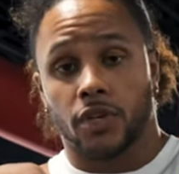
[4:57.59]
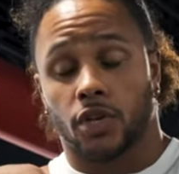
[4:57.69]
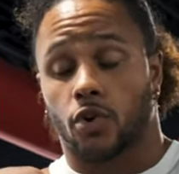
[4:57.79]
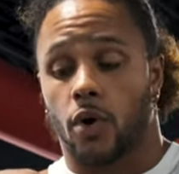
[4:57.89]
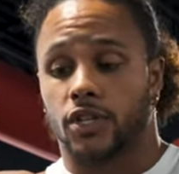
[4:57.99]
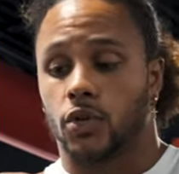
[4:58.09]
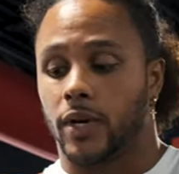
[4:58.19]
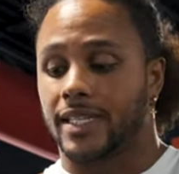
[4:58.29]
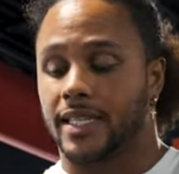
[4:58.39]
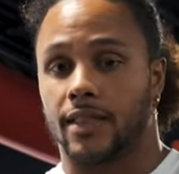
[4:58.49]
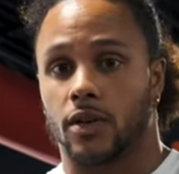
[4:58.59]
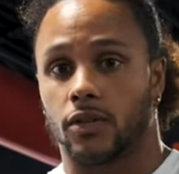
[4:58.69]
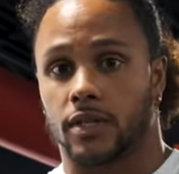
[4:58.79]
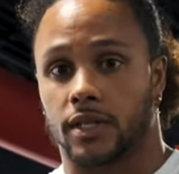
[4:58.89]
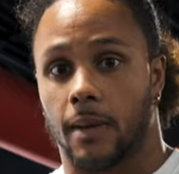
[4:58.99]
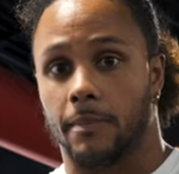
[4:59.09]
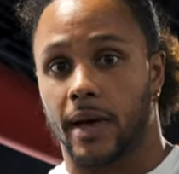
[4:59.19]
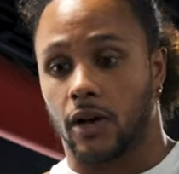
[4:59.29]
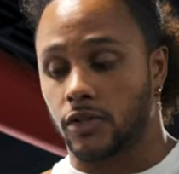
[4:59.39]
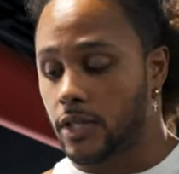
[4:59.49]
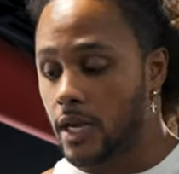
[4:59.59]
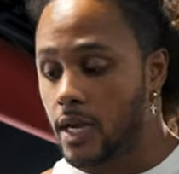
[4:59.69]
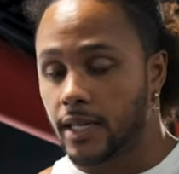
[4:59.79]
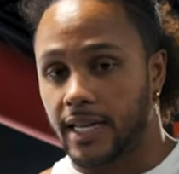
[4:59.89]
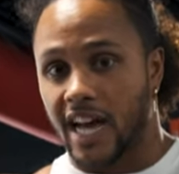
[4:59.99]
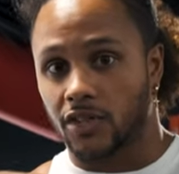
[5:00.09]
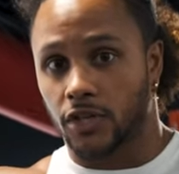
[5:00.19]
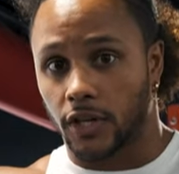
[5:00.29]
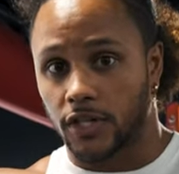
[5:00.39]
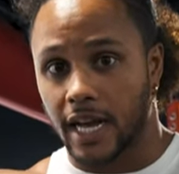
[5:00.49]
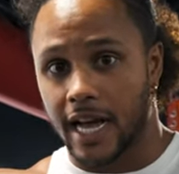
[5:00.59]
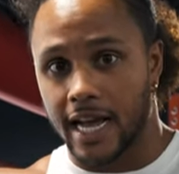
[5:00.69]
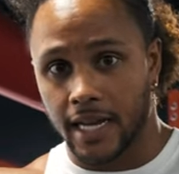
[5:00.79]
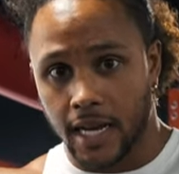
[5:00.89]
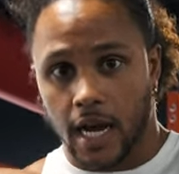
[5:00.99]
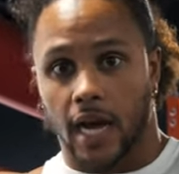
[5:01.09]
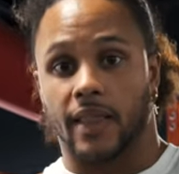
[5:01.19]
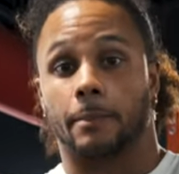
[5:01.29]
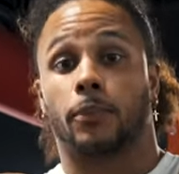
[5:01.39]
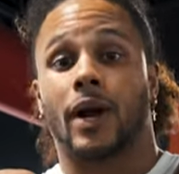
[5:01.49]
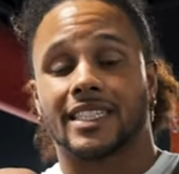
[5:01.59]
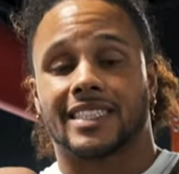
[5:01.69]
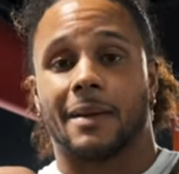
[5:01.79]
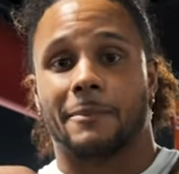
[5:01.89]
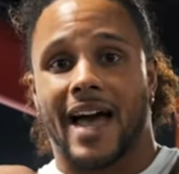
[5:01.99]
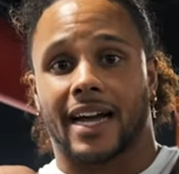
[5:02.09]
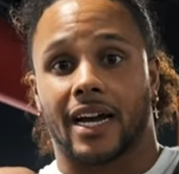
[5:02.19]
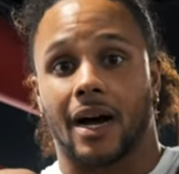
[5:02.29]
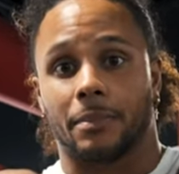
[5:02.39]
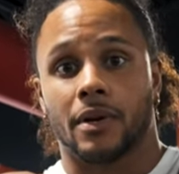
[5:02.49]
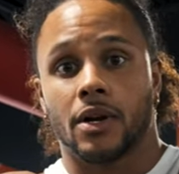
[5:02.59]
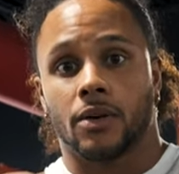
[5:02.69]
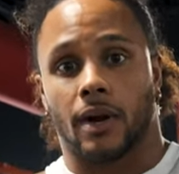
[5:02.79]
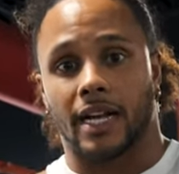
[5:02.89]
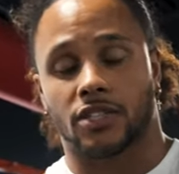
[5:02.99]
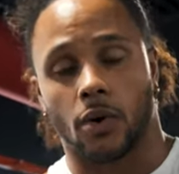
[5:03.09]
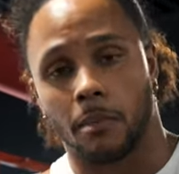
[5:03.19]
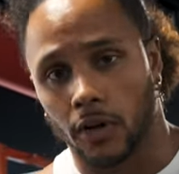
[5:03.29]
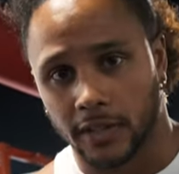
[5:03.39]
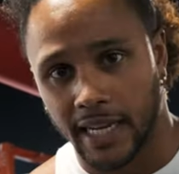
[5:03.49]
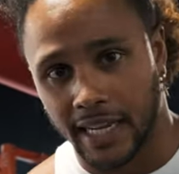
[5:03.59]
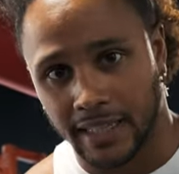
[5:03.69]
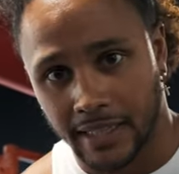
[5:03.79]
You're going to extend those dumbbells down to your side and then press them back up, right? So a Maltese